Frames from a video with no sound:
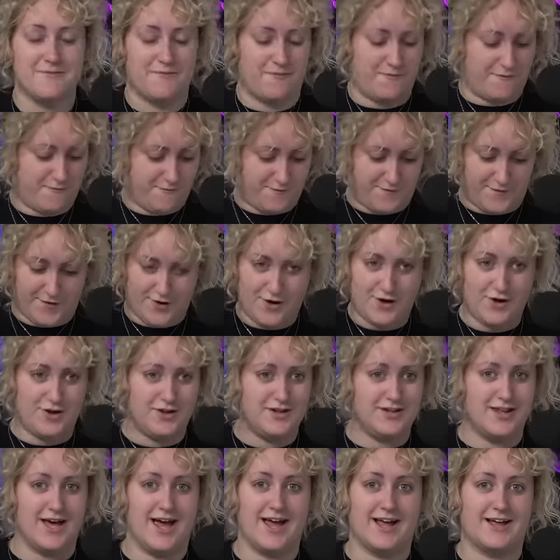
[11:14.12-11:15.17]
in
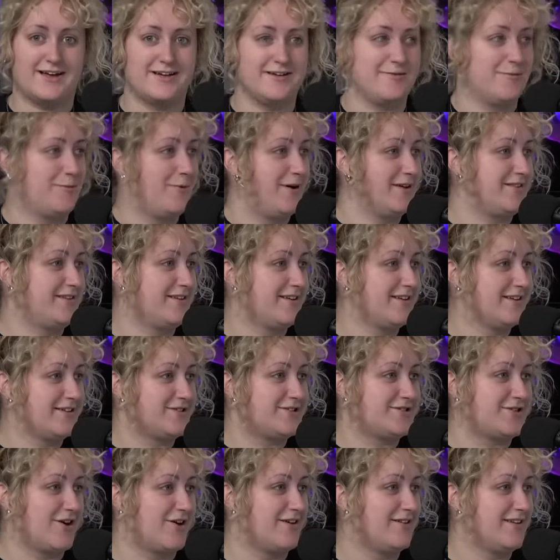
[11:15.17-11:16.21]
full like, what's
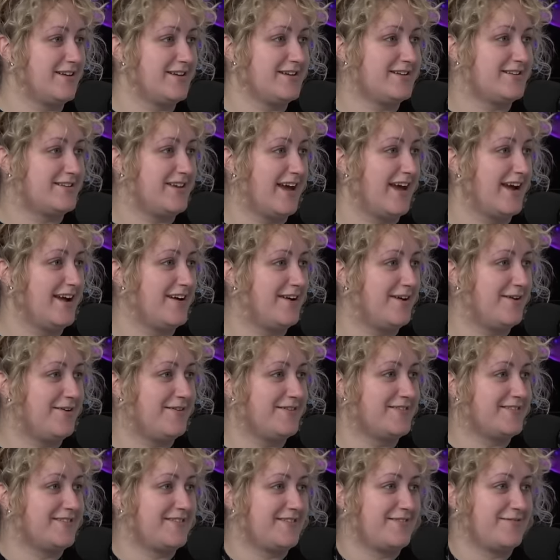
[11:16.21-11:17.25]
it, Charlie
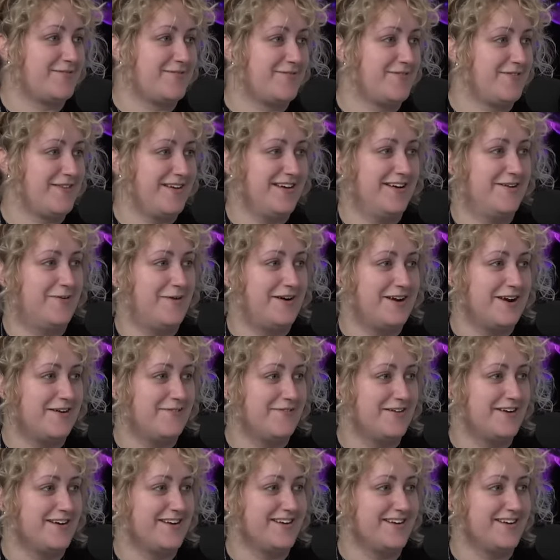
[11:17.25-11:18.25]
Tango's? Yeah. Whatever it